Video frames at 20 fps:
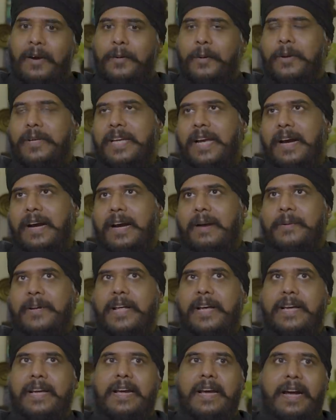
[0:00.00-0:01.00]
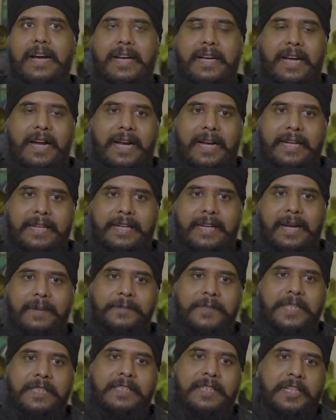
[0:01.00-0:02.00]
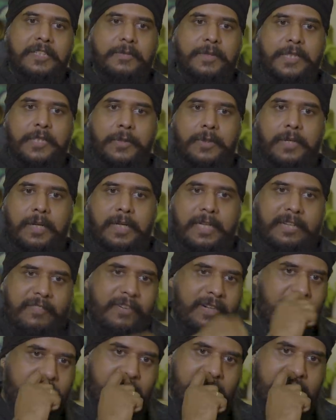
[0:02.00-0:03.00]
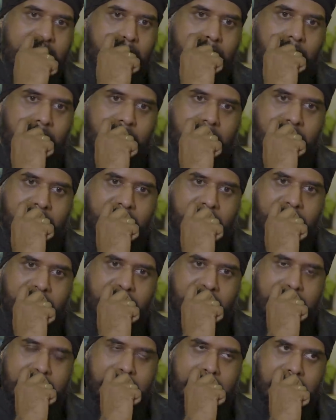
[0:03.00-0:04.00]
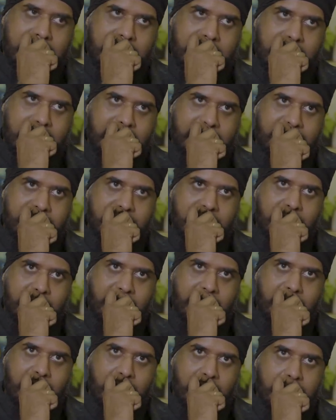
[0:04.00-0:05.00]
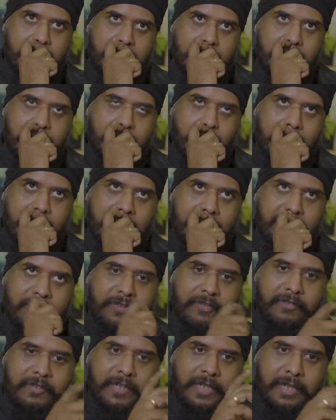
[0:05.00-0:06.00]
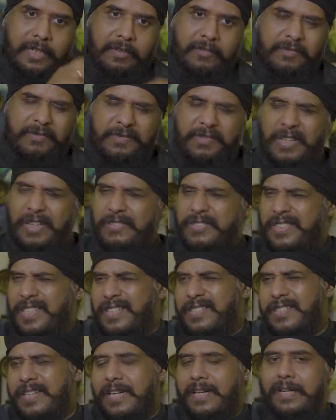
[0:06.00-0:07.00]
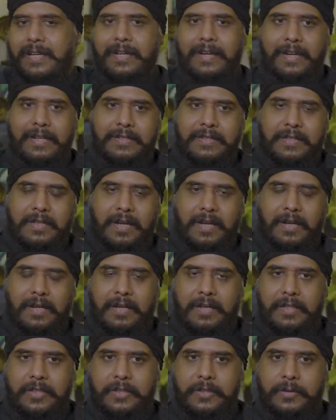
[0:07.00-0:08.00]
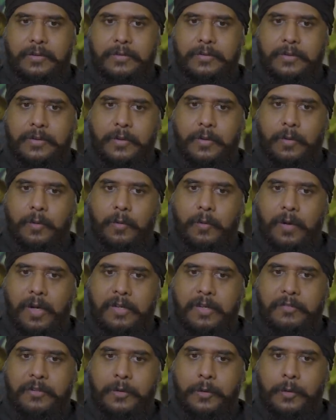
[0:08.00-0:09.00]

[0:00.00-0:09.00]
Oh yeah. I mean, I kept in touch with Kunal even after I departed from Freecharge. I left somewhere around 2016, I guess, to go work for